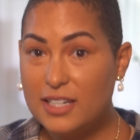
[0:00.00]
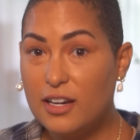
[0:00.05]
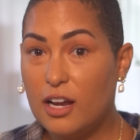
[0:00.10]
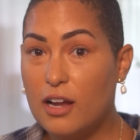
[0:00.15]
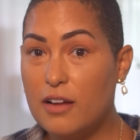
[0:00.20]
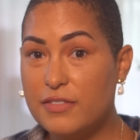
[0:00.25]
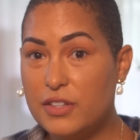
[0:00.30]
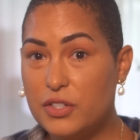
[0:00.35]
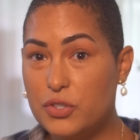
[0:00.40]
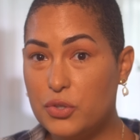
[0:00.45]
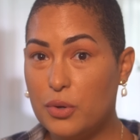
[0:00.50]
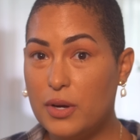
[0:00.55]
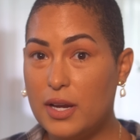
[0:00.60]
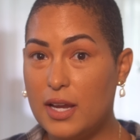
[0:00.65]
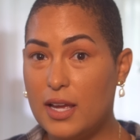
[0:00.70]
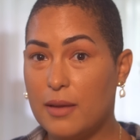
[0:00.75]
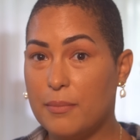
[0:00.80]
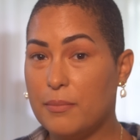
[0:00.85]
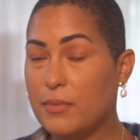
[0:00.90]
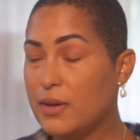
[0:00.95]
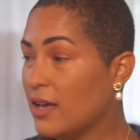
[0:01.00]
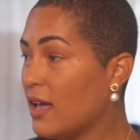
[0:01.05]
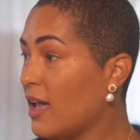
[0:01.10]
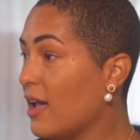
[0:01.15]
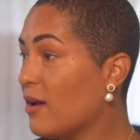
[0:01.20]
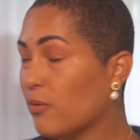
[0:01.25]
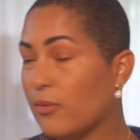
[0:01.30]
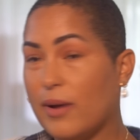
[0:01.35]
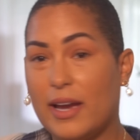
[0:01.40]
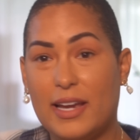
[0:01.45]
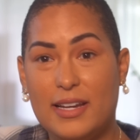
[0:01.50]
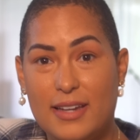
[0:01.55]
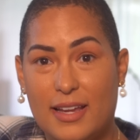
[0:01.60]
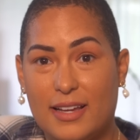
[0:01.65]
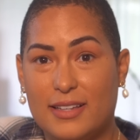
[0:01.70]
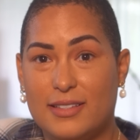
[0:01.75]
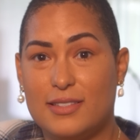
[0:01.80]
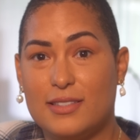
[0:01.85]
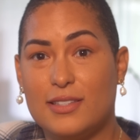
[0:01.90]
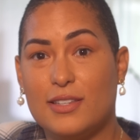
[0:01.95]
get off the tram and right
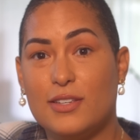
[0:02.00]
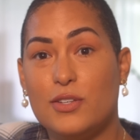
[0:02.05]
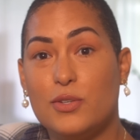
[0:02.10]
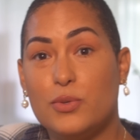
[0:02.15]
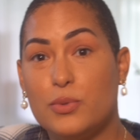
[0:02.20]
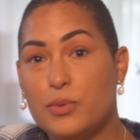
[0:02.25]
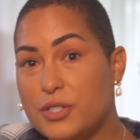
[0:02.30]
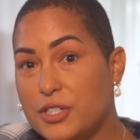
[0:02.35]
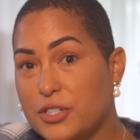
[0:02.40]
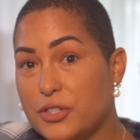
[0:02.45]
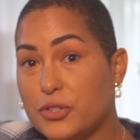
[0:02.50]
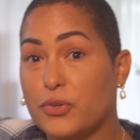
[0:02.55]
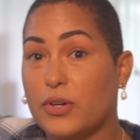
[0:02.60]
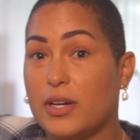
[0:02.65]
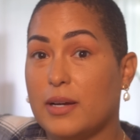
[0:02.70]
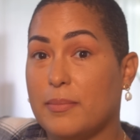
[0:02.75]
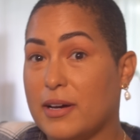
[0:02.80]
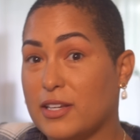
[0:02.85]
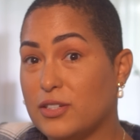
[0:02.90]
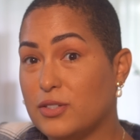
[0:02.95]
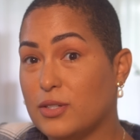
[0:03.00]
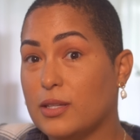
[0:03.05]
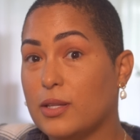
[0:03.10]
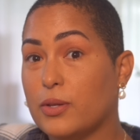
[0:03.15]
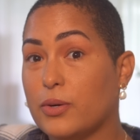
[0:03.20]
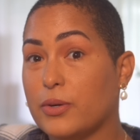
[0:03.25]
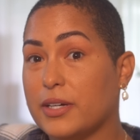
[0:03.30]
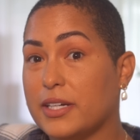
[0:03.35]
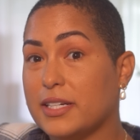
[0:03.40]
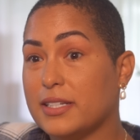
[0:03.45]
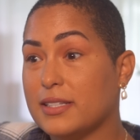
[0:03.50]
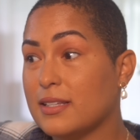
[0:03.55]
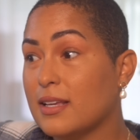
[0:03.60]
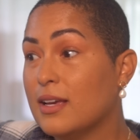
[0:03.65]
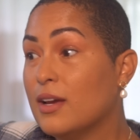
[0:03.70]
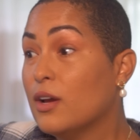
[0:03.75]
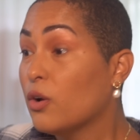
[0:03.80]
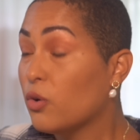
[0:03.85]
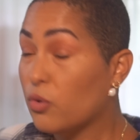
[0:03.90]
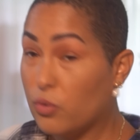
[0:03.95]
next to you was your grandma Dolores,
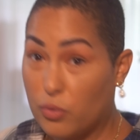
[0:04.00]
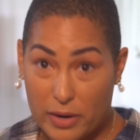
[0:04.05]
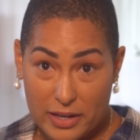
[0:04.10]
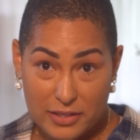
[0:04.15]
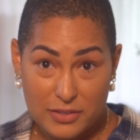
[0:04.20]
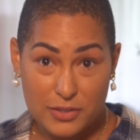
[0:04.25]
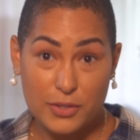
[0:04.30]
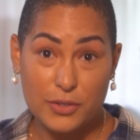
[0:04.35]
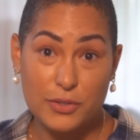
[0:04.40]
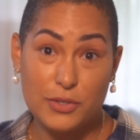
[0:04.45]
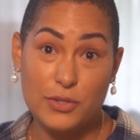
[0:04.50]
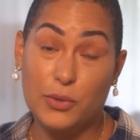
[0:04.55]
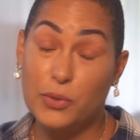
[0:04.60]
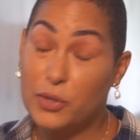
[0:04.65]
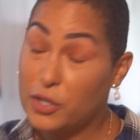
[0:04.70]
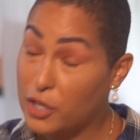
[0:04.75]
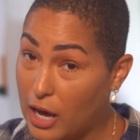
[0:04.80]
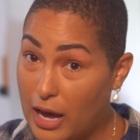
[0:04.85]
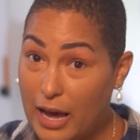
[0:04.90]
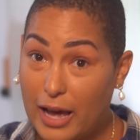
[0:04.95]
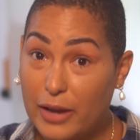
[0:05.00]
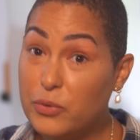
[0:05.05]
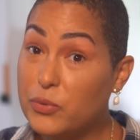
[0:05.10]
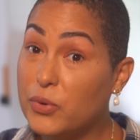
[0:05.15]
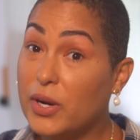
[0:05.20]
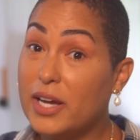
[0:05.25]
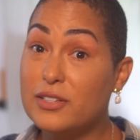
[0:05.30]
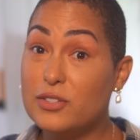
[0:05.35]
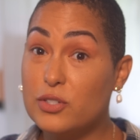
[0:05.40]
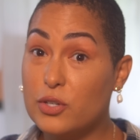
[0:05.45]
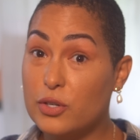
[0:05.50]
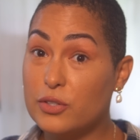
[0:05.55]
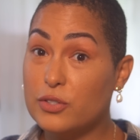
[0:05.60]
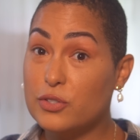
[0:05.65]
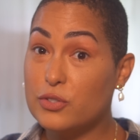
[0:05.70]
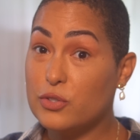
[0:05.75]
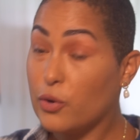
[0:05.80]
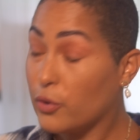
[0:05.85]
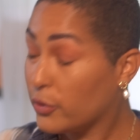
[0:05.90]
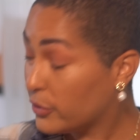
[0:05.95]
rest her soul, God rest her
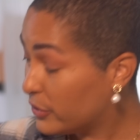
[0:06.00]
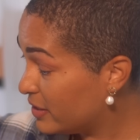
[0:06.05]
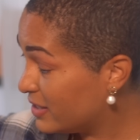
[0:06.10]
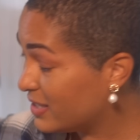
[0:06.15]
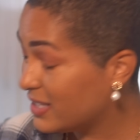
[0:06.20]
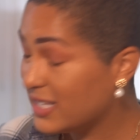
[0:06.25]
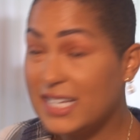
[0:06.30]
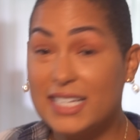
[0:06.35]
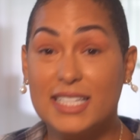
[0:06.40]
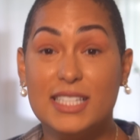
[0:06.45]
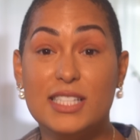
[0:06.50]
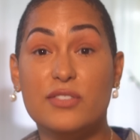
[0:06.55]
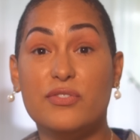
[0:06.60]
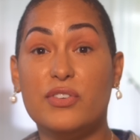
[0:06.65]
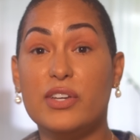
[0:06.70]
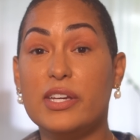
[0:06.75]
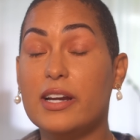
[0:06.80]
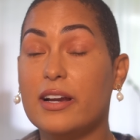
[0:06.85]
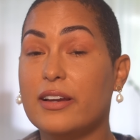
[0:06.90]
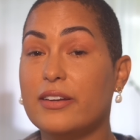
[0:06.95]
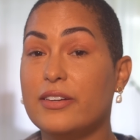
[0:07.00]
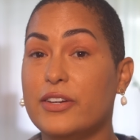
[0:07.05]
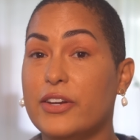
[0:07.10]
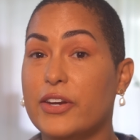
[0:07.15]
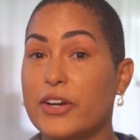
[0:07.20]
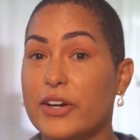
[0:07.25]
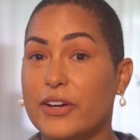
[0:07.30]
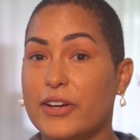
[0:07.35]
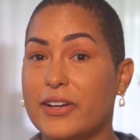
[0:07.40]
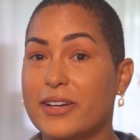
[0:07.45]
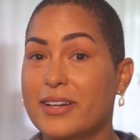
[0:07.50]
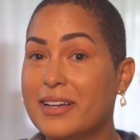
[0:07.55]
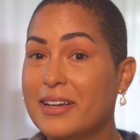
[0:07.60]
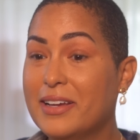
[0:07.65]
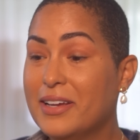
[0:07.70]
soul, six feet under.